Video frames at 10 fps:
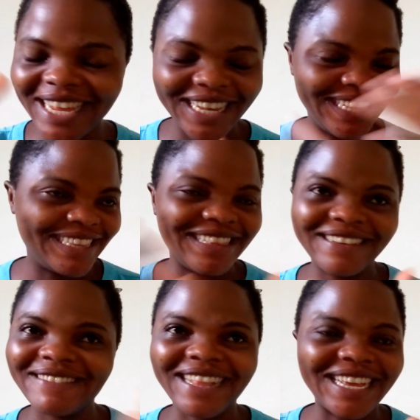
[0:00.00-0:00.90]
and
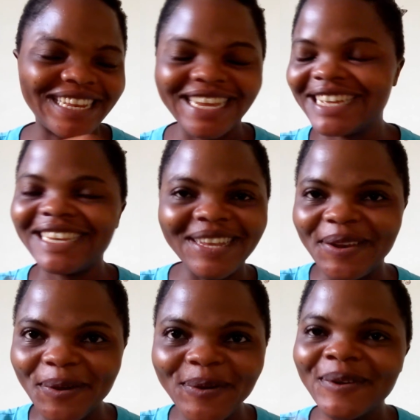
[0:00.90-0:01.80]
stuff like that,
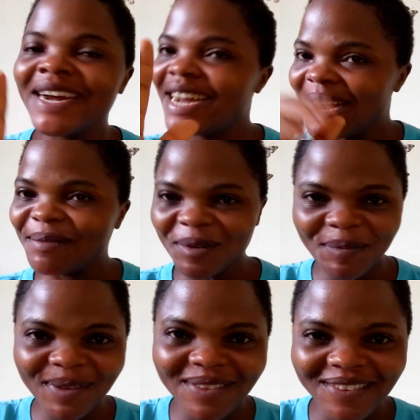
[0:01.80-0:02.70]
you know. I'm
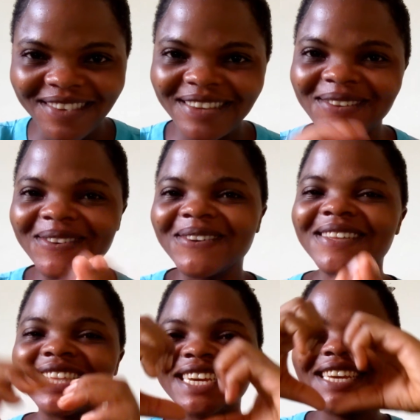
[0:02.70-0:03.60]
hoping to see you
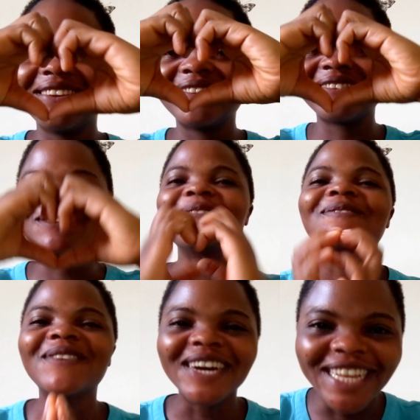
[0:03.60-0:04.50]
all. Thank you so
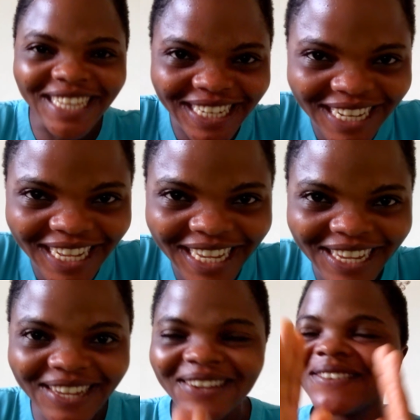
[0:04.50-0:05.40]
much.
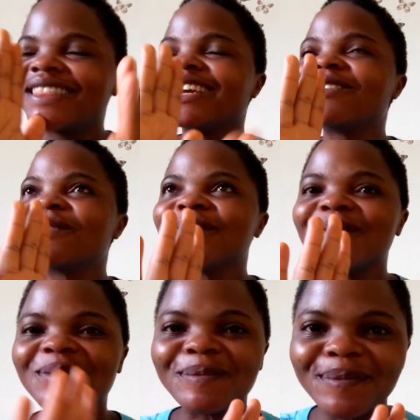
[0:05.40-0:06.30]
Thank you. Thanks for
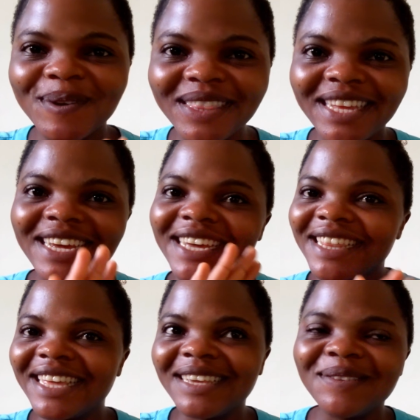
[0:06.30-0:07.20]
the support.
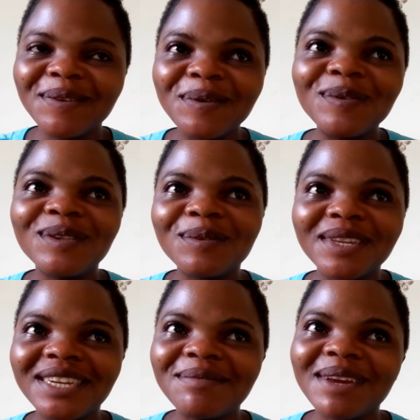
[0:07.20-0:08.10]
Thanks for always
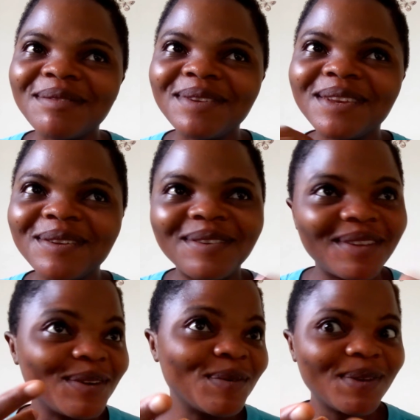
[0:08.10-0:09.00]
watching my videos.
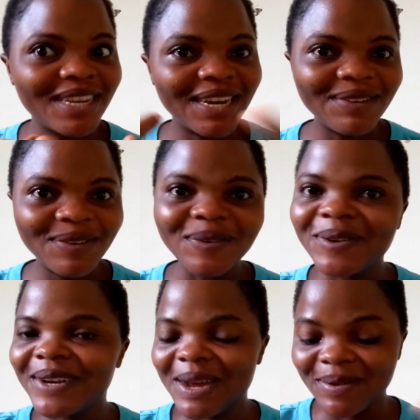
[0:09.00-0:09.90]
You know, without you
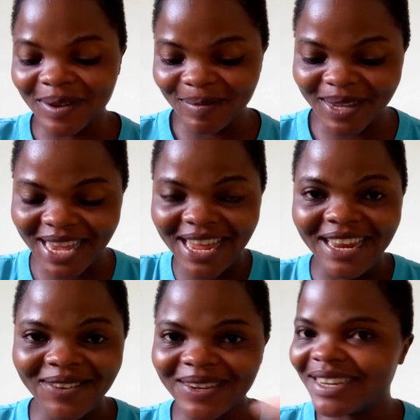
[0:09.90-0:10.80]
all, I would not be
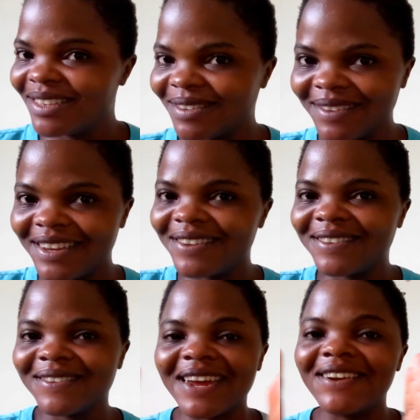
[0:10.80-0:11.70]
here doing this video.
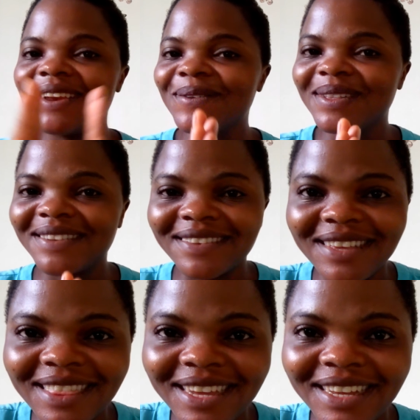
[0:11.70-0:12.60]
So I really want to
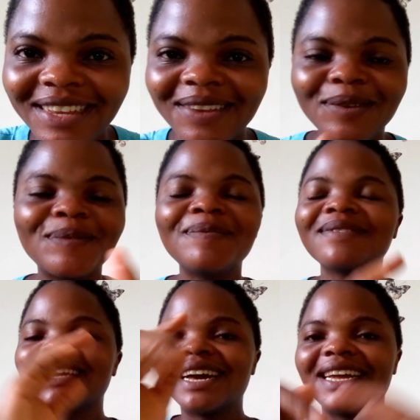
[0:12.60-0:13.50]
say thank you.
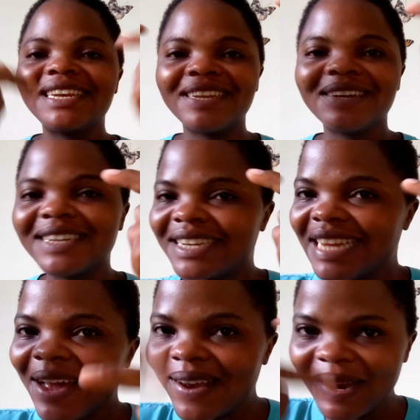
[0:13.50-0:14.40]
And
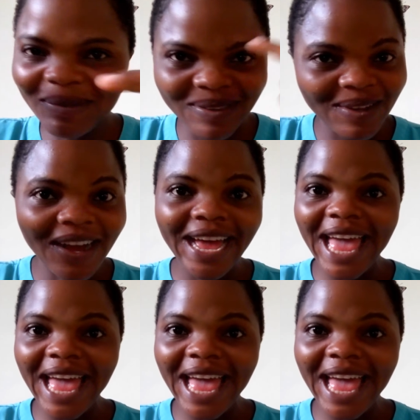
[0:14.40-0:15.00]
shout out to